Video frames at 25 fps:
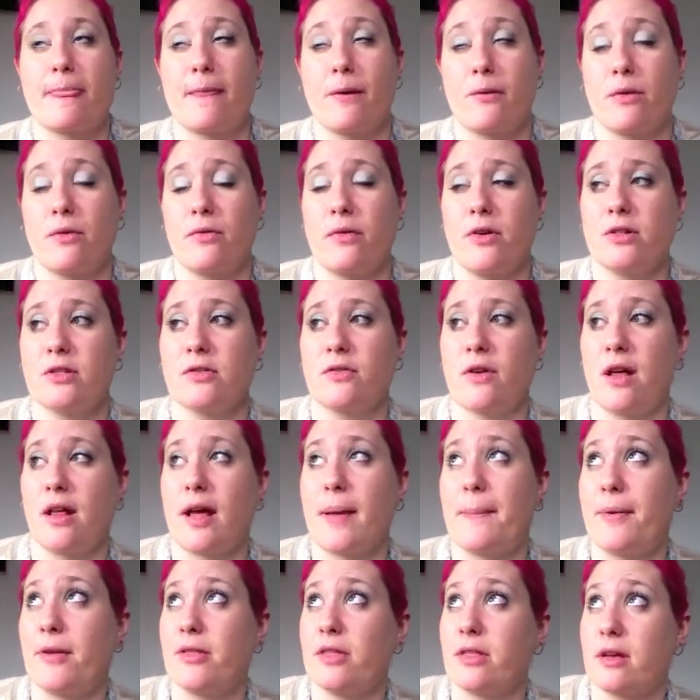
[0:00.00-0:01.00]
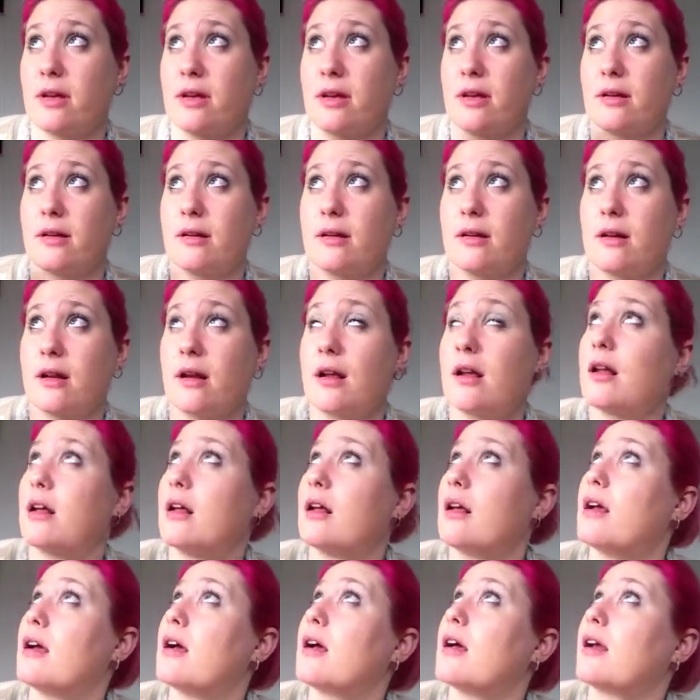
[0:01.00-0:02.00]
well, first of all, I put the
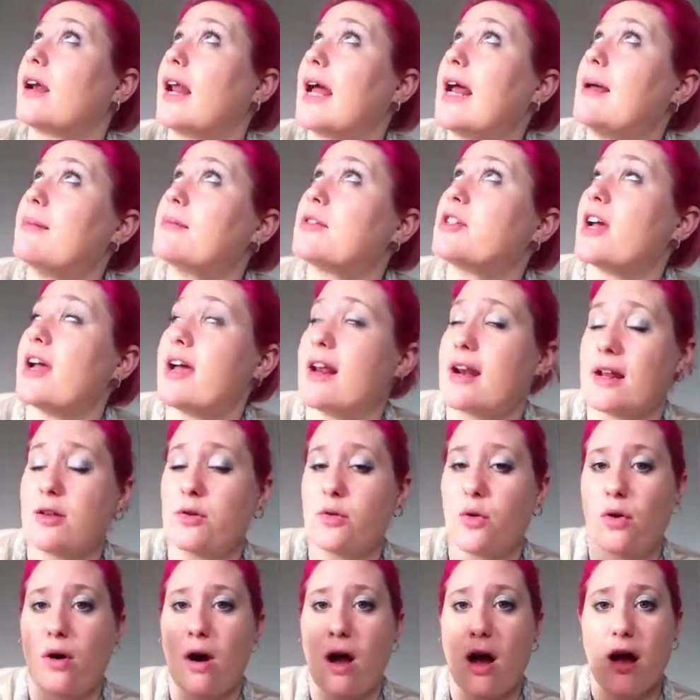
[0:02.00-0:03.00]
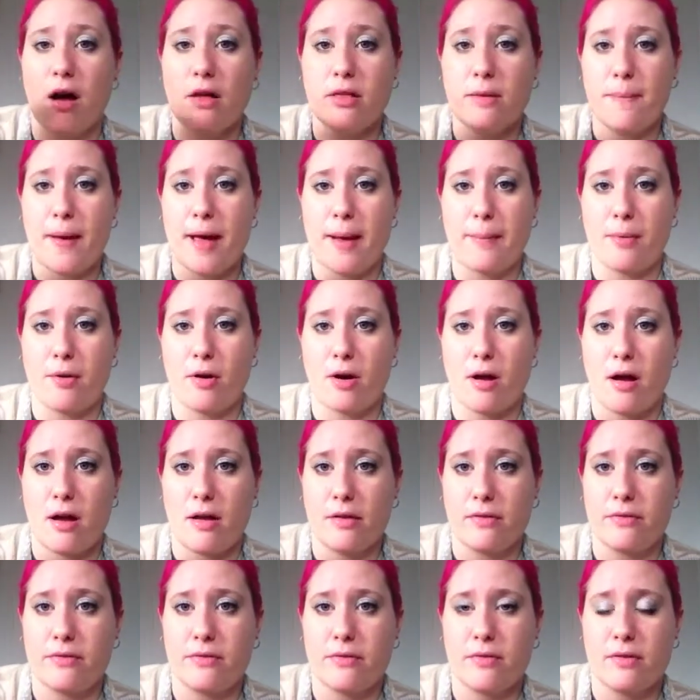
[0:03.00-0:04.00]
lampshade, I tore all the paper
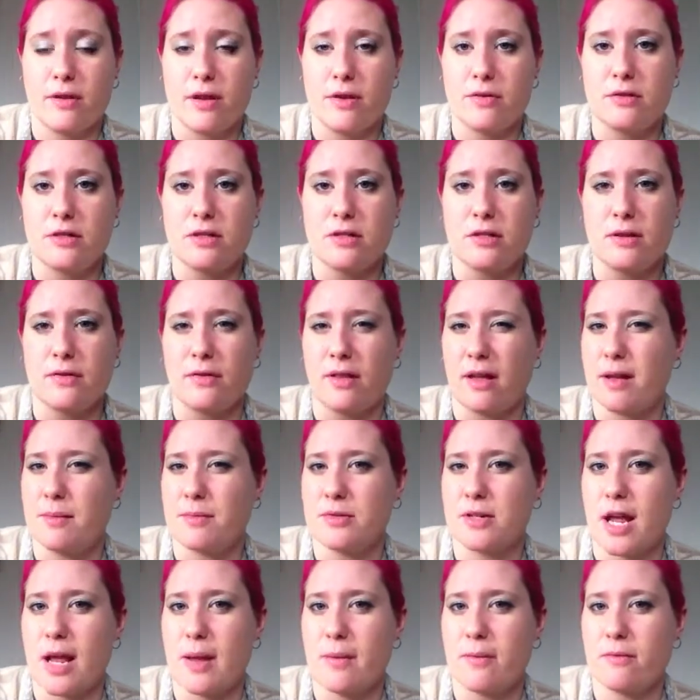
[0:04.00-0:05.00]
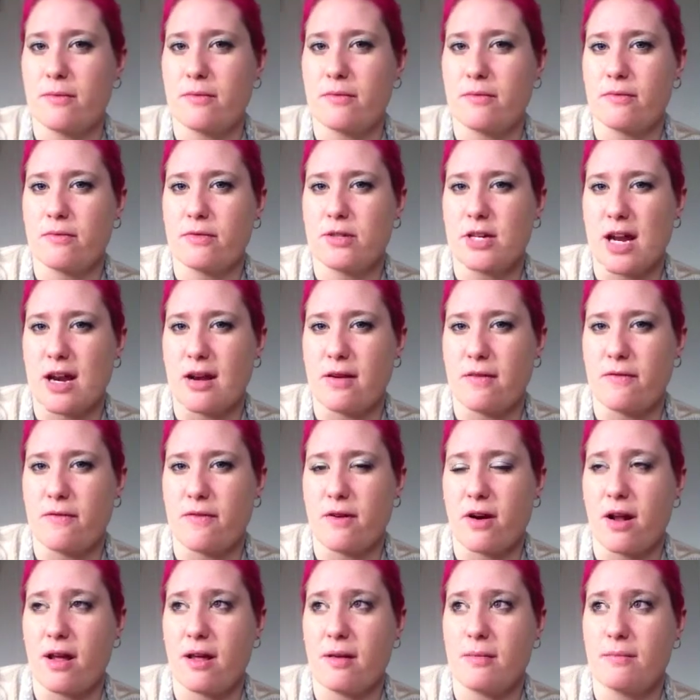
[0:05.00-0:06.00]
off. It was just a lampshade
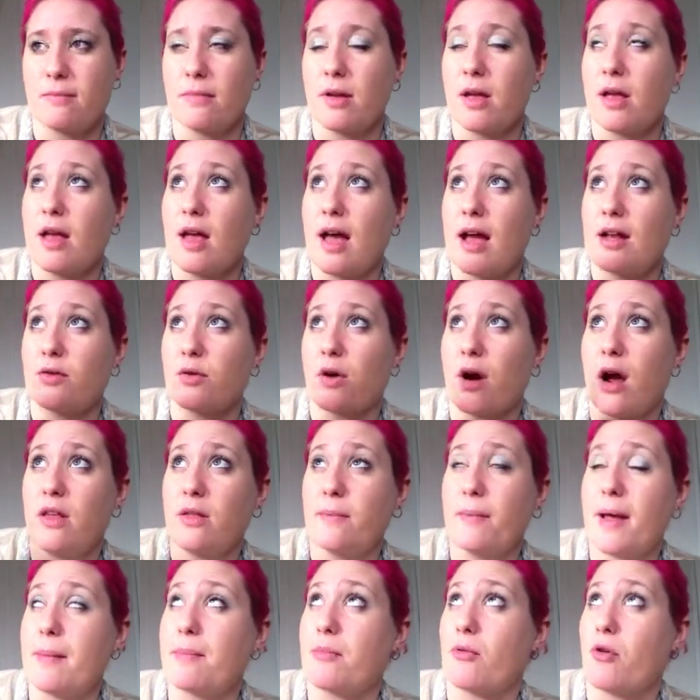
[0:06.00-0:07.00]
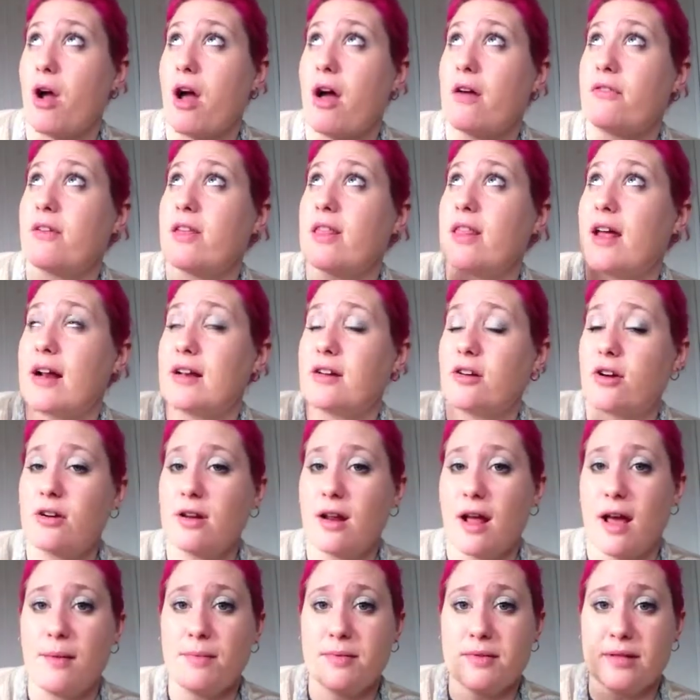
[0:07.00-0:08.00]
frame. I tore all the paper off, and then I turned
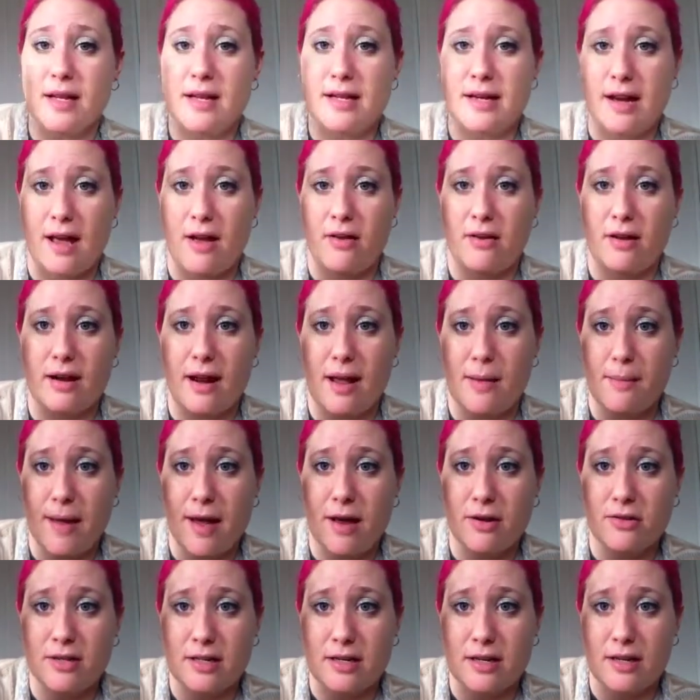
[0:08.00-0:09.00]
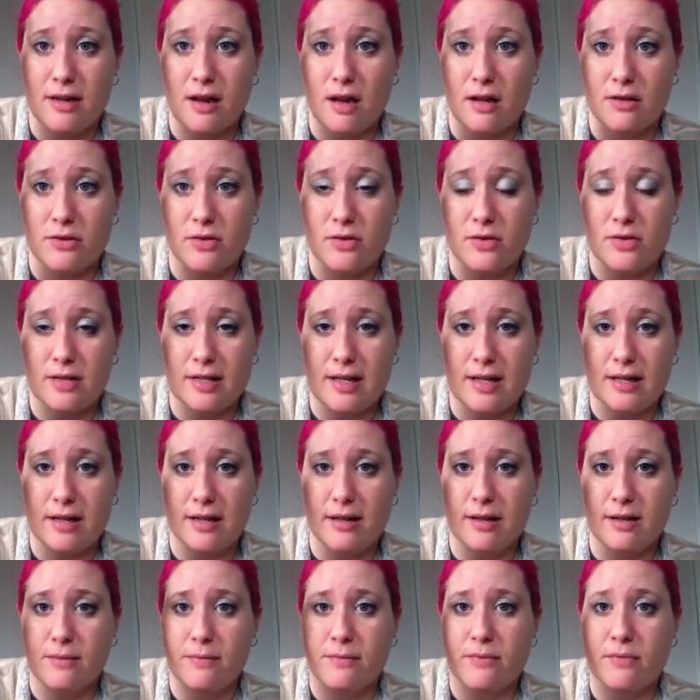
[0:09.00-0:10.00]
it upside down, and I mounted it onto the
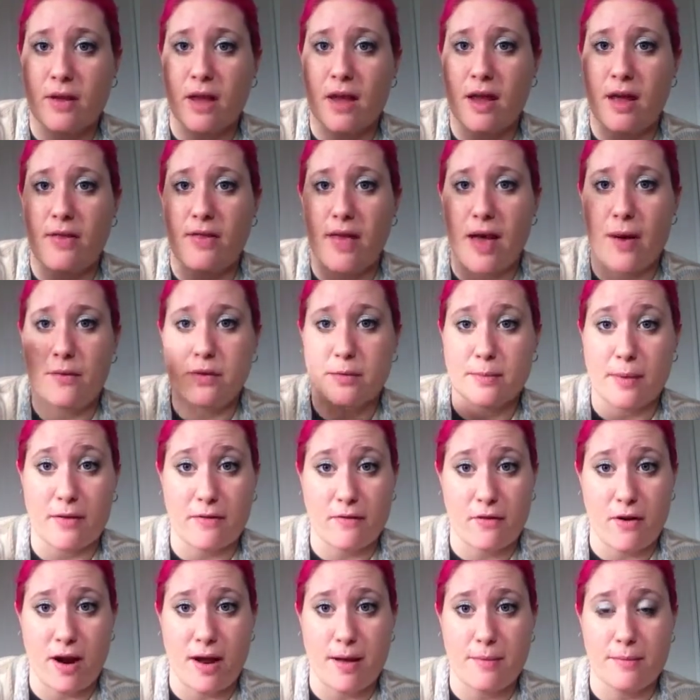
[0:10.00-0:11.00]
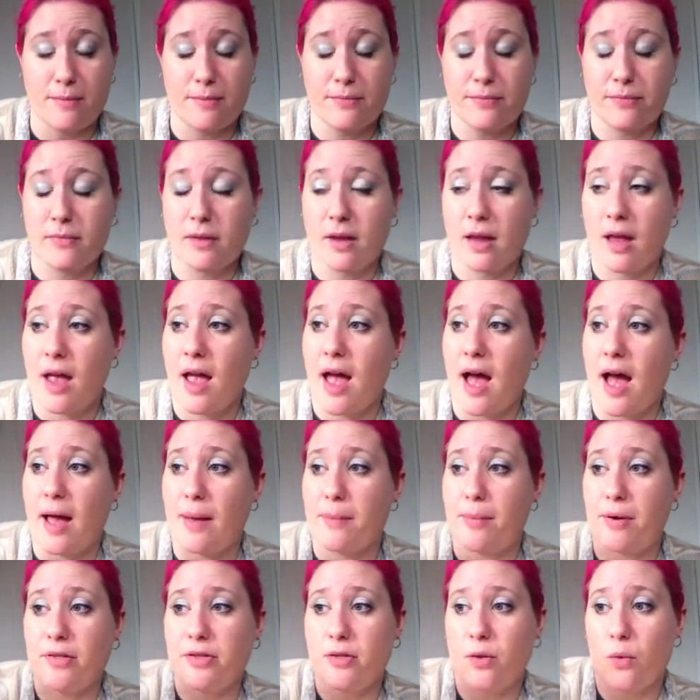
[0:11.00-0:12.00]
ceiling, and that was my frame. I
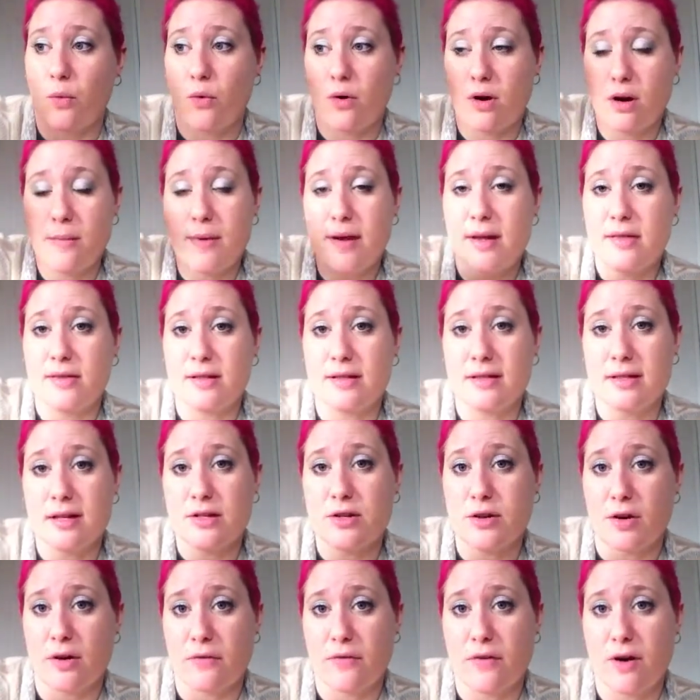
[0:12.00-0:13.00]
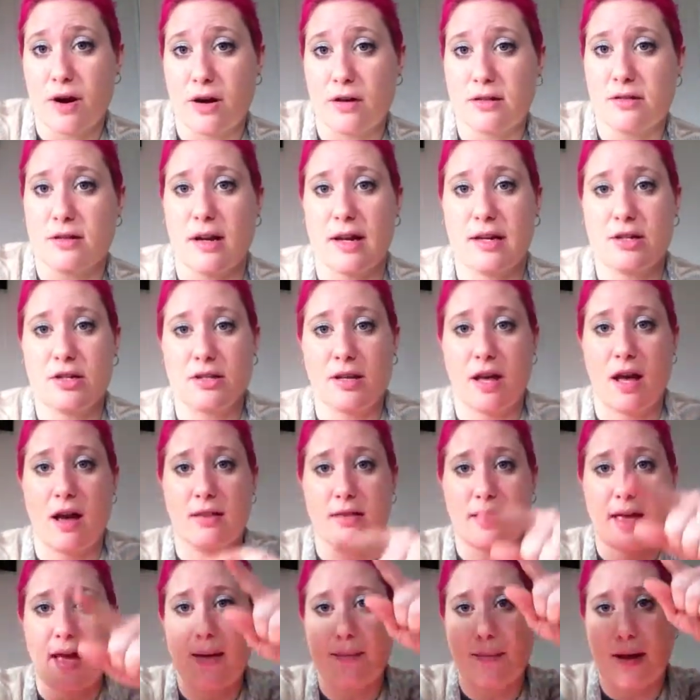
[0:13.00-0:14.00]
put the ornament in the center first, and I just
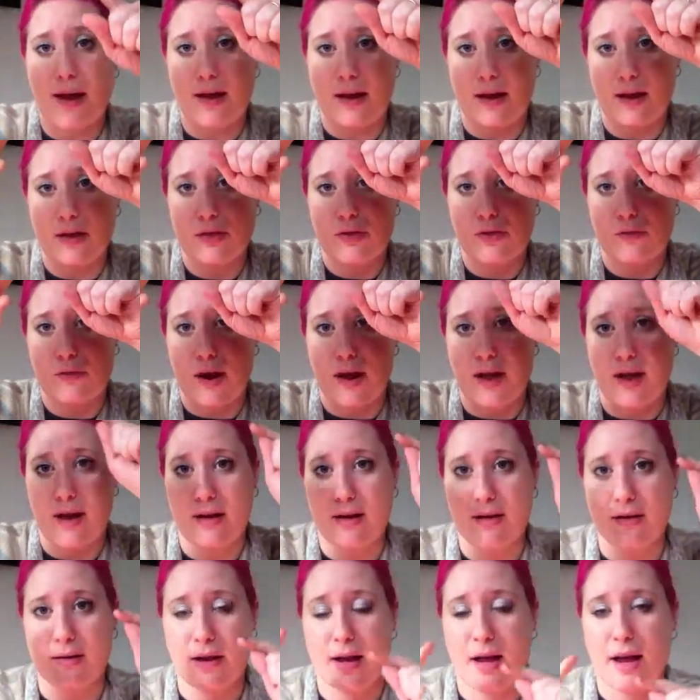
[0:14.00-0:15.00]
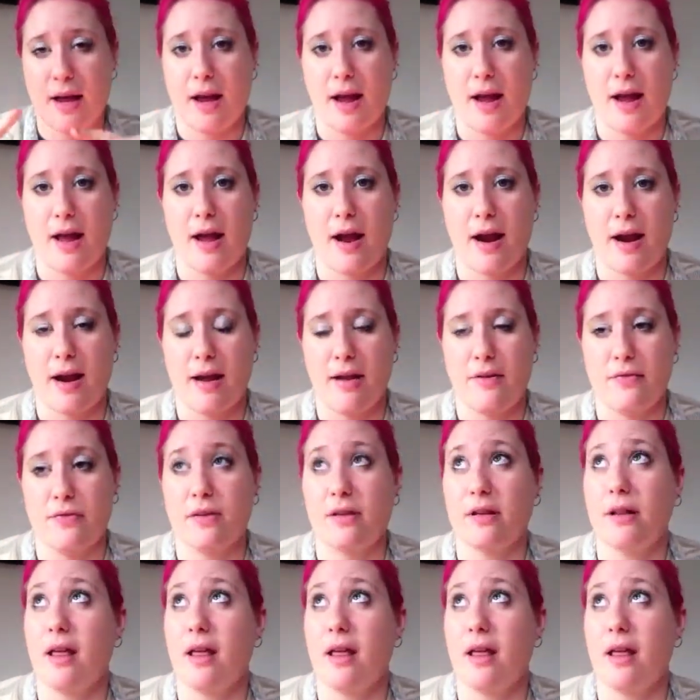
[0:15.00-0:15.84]
hung that by like thread. And the